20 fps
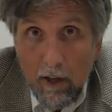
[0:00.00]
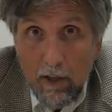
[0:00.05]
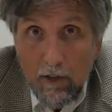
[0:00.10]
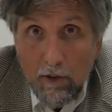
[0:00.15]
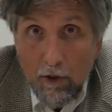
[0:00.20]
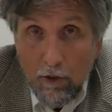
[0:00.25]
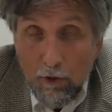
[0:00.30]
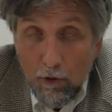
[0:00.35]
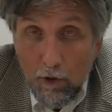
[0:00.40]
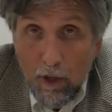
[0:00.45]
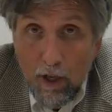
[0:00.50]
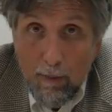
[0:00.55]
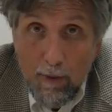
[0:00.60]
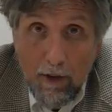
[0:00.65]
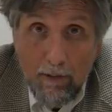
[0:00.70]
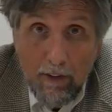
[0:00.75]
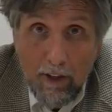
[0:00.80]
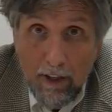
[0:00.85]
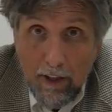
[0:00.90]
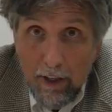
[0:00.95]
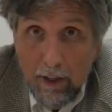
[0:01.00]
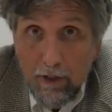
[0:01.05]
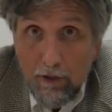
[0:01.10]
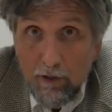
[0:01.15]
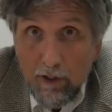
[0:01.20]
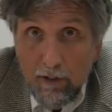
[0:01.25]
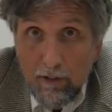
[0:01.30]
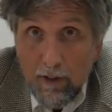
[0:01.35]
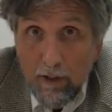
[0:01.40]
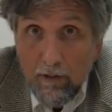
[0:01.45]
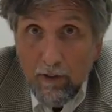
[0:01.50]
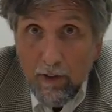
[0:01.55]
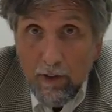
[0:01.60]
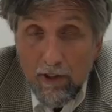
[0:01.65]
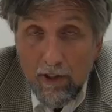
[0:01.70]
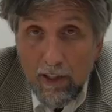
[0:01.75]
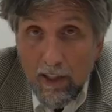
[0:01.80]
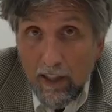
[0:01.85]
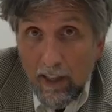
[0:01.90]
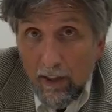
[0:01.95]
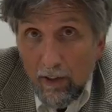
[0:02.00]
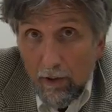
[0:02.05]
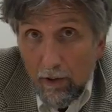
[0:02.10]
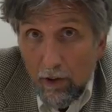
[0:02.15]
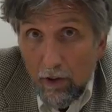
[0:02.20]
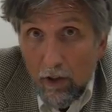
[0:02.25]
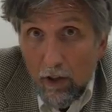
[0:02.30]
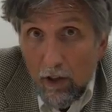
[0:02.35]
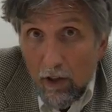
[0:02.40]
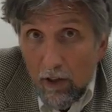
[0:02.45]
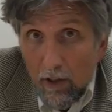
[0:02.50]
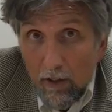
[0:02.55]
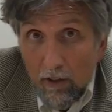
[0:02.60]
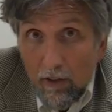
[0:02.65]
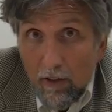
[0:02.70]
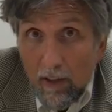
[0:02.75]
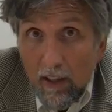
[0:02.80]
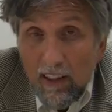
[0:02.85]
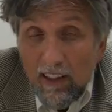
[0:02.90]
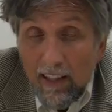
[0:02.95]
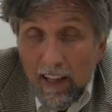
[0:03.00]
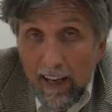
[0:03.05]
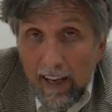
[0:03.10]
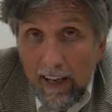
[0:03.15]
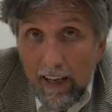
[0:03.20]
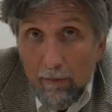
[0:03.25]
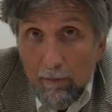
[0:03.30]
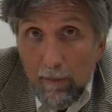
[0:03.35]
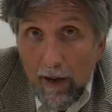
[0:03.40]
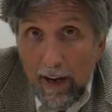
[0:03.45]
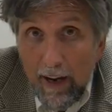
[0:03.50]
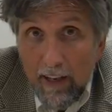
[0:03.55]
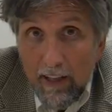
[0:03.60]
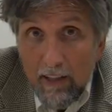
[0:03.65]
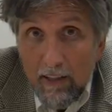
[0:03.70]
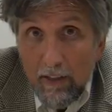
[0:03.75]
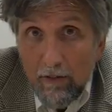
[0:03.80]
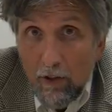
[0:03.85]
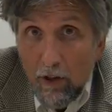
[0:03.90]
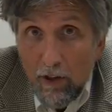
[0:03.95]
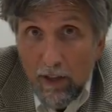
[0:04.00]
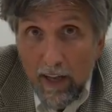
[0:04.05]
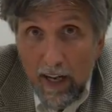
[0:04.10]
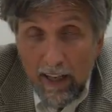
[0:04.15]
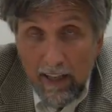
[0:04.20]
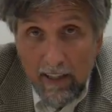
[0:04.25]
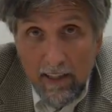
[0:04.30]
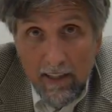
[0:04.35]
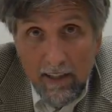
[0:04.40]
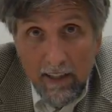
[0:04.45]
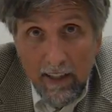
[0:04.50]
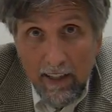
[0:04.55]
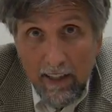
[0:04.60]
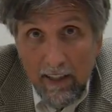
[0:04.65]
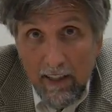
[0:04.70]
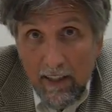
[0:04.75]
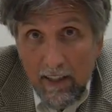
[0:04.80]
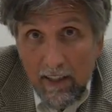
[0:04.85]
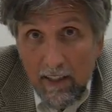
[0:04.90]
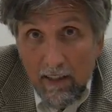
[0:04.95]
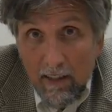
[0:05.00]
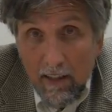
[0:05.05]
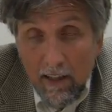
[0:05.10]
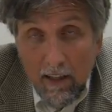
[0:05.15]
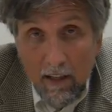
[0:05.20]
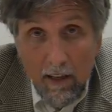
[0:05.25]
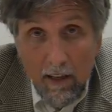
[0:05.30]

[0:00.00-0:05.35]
So to talk about the history of diversity, the land mass of the United States